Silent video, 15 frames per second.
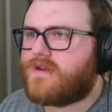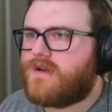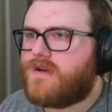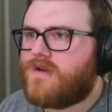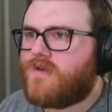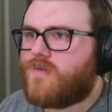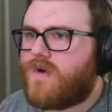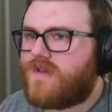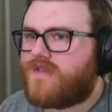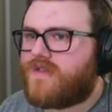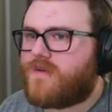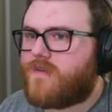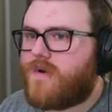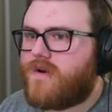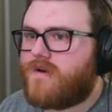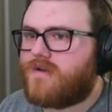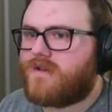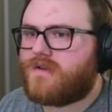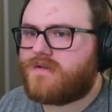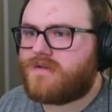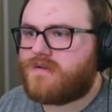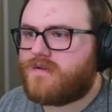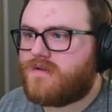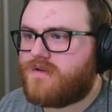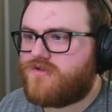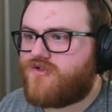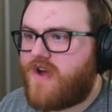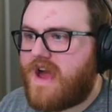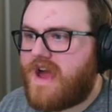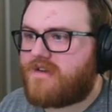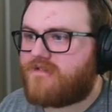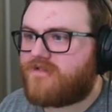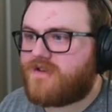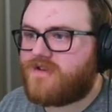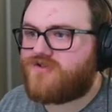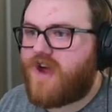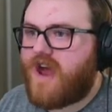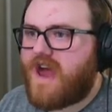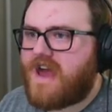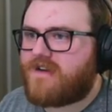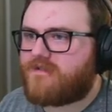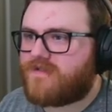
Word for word: What in the world? Drive! Drive!